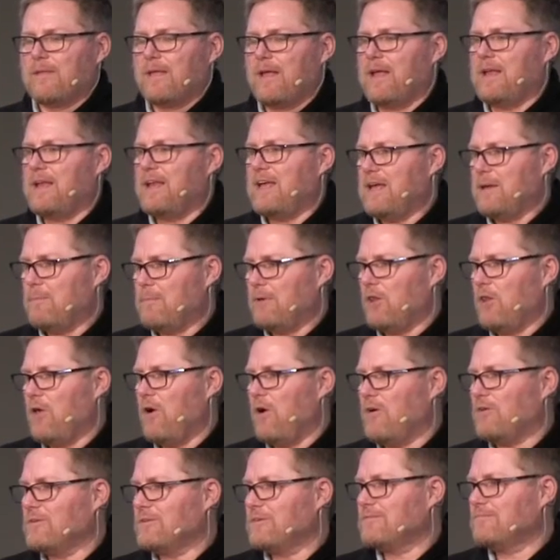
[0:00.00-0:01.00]
in him
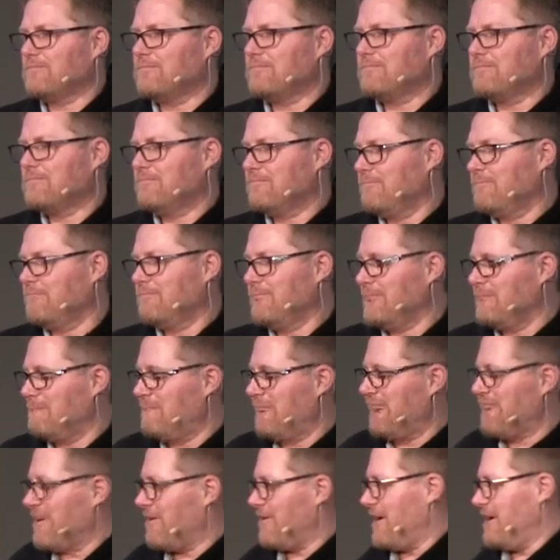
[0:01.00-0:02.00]
alone. Will you
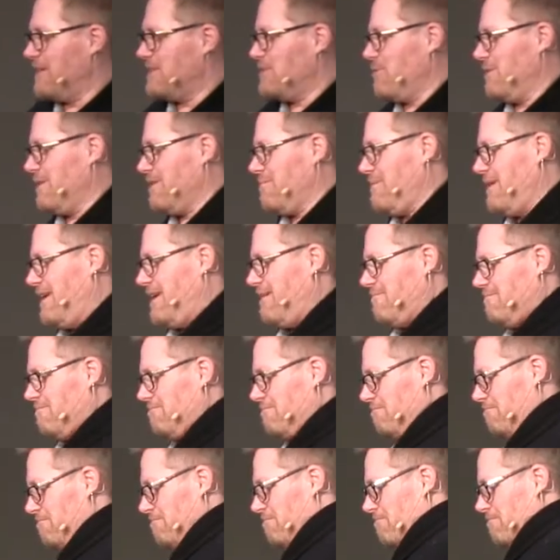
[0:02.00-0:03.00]
bow your heads with me?
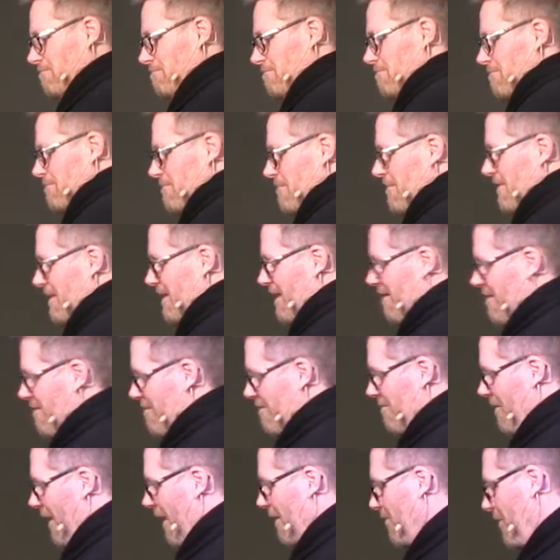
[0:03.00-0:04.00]

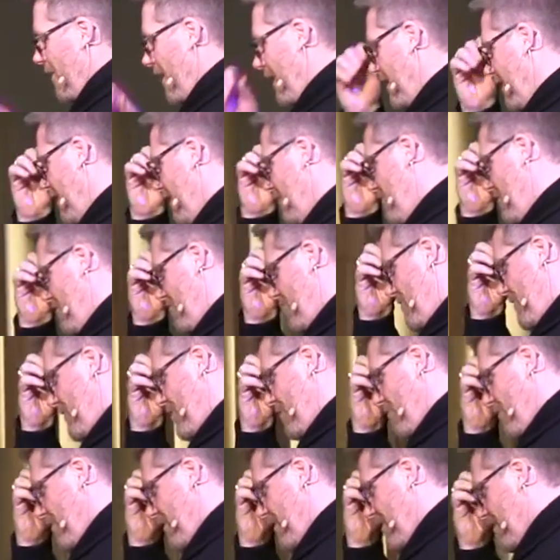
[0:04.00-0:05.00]
Father, I love you for
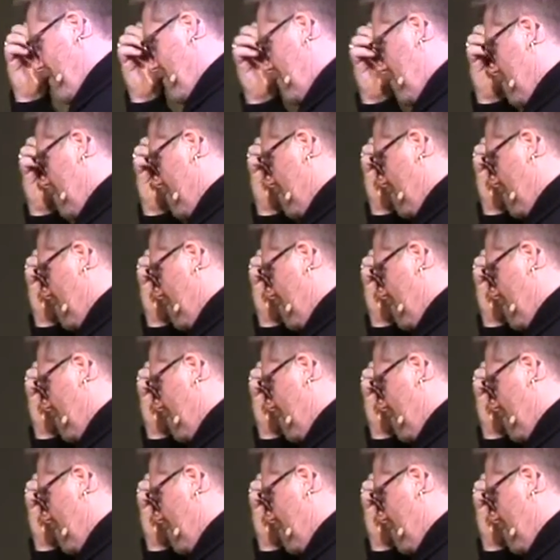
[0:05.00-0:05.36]
your word.